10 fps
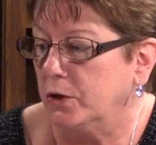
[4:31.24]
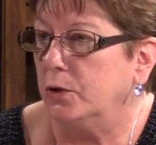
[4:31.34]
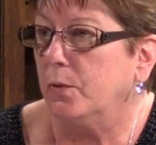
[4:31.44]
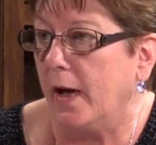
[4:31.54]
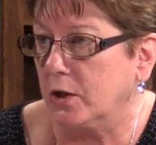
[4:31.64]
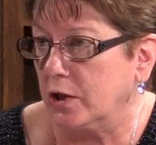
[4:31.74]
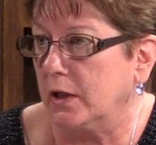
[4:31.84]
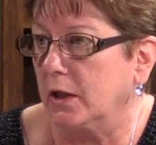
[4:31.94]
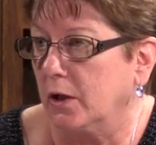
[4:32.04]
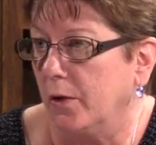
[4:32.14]
you
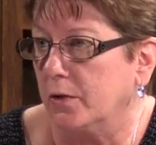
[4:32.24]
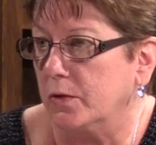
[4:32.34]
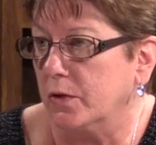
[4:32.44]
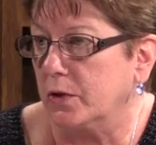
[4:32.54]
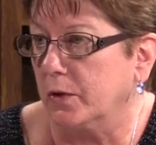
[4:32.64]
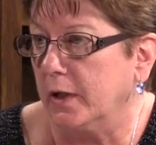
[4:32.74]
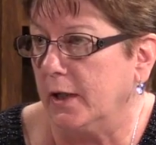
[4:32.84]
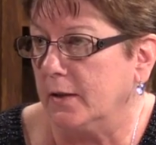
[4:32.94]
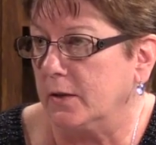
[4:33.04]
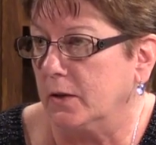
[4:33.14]
actually can go and do the
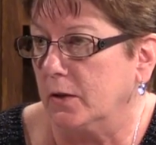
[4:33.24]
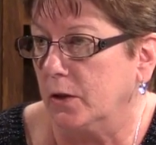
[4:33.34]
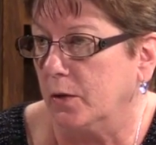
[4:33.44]
screenings? You